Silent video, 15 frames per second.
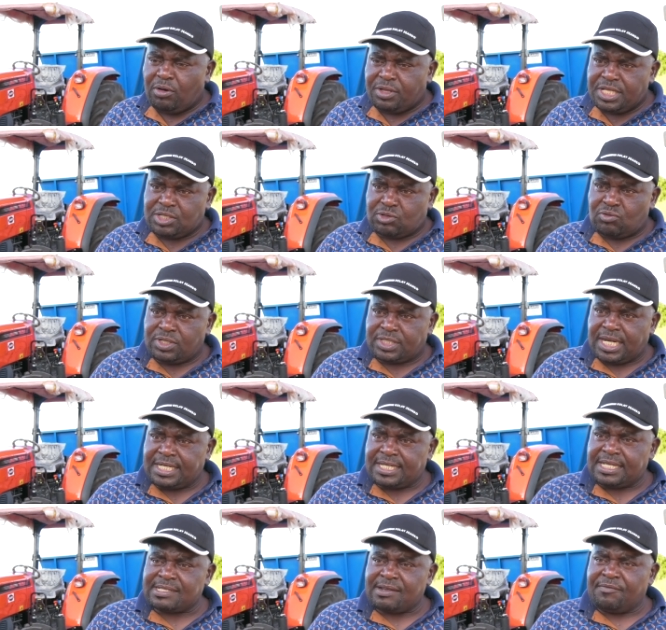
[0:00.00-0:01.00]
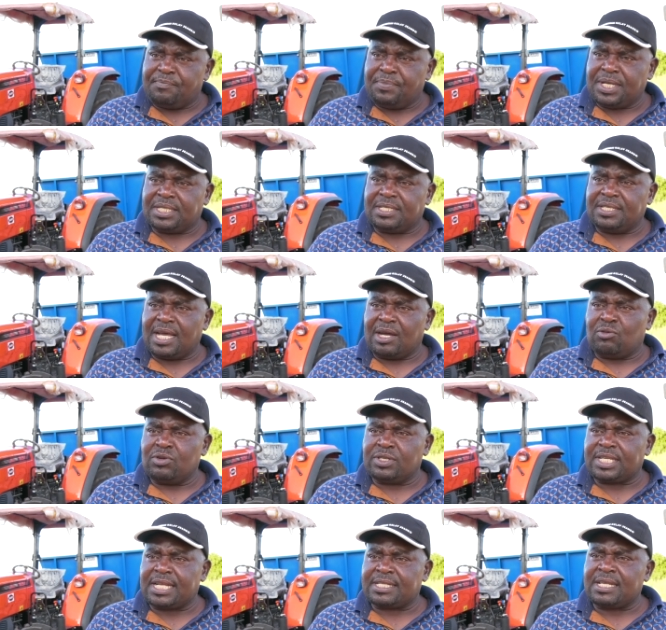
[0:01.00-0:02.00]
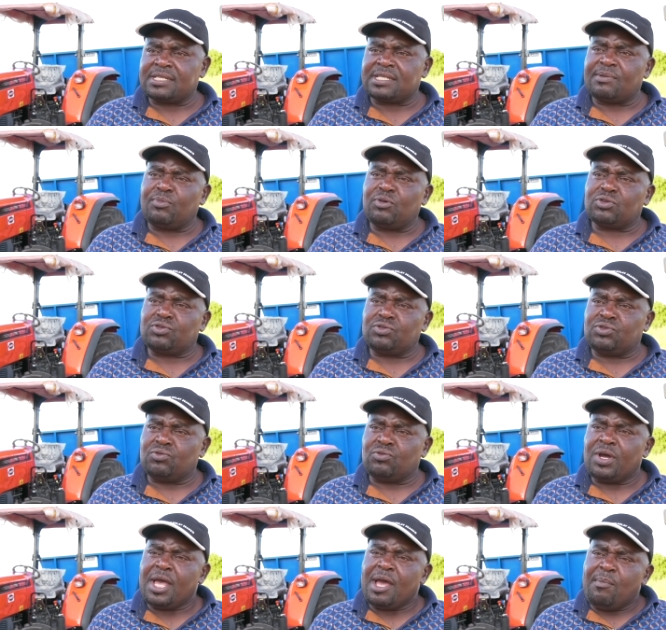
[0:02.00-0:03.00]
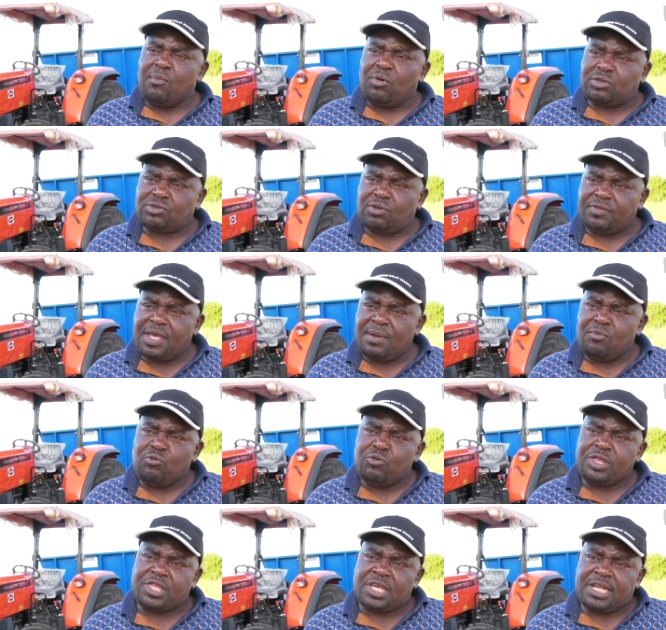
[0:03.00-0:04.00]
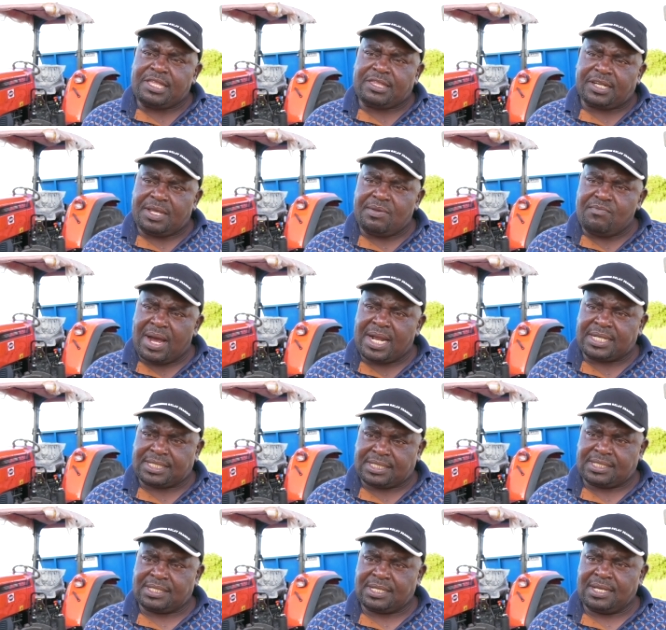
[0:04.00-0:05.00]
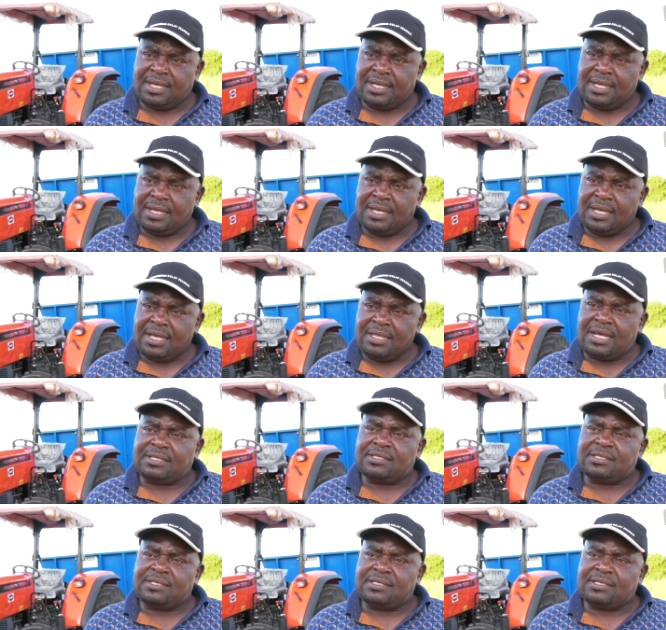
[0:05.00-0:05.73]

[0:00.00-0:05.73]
Mr. Nyambose now highlights some of the ongoing projects in the area.